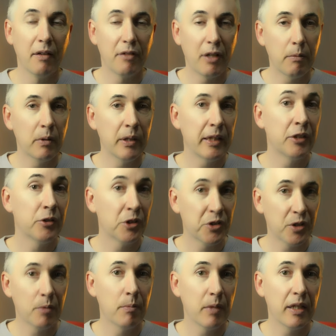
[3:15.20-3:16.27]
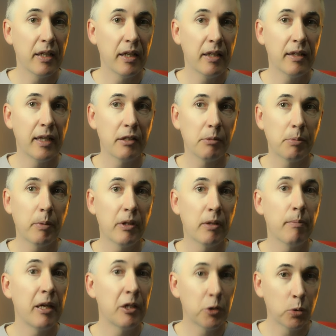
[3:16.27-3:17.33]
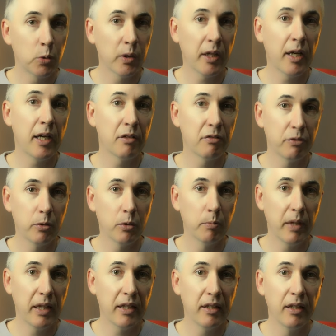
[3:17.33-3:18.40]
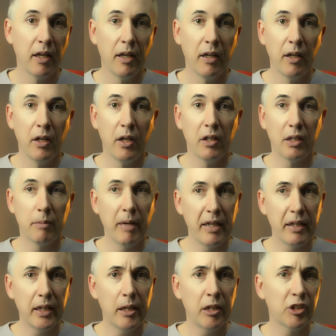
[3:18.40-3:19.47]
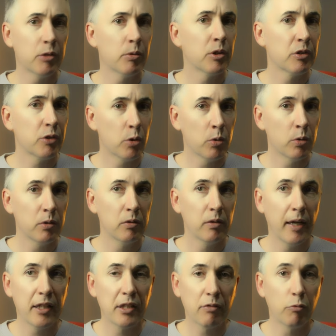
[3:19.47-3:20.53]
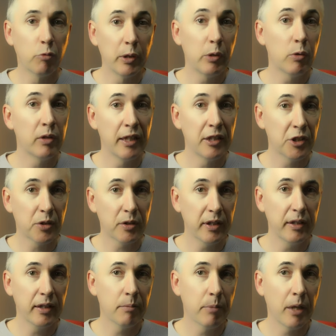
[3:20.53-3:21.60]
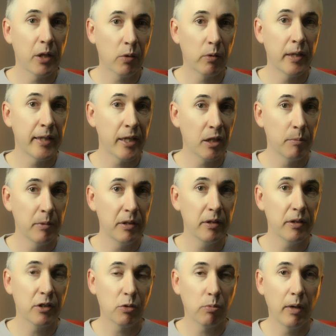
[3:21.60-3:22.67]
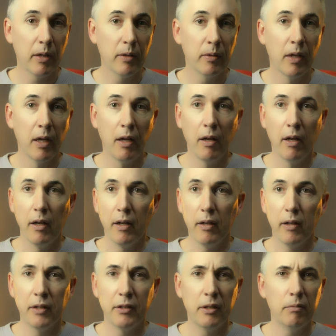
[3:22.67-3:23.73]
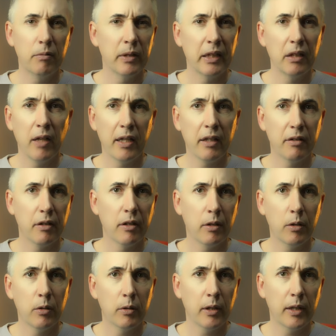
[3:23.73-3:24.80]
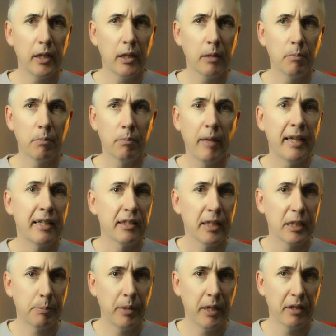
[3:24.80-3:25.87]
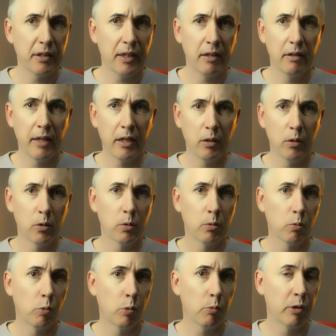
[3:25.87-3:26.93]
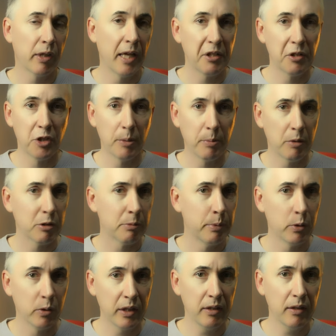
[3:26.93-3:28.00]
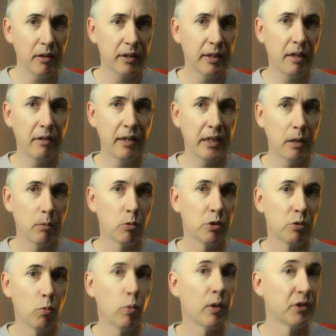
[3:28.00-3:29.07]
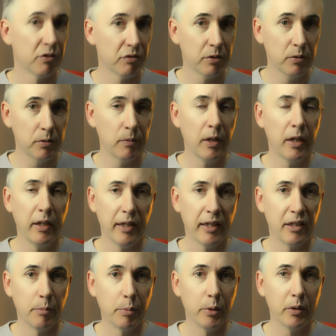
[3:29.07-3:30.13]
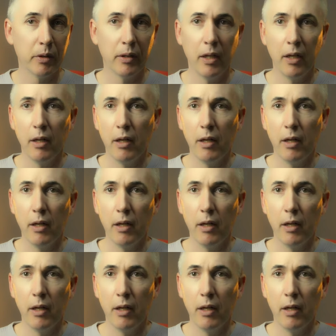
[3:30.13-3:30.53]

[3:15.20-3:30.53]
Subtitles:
That really interested me, and that's probably the main draw card for me. The main character is good, has really good history and background element as well. I didn't really like the whole, main suspect and that whole relationship that was building. I didn't think that was wonderful in the book,